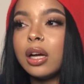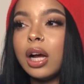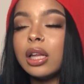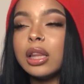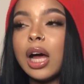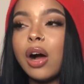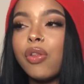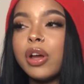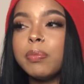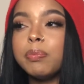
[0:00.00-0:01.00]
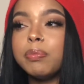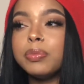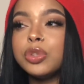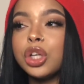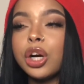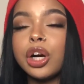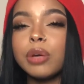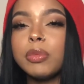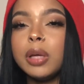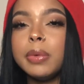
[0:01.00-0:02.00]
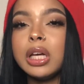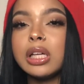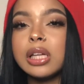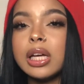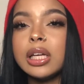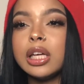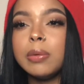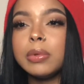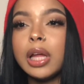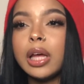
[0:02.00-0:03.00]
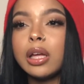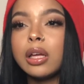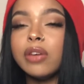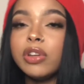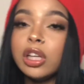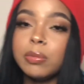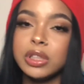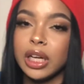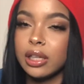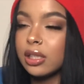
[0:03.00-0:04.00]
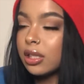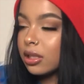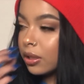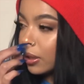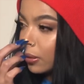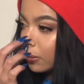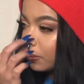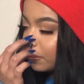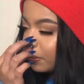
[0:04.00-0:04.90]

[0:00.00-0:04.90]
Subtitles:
allow them to hurt me because I keep like giving them chances, you know?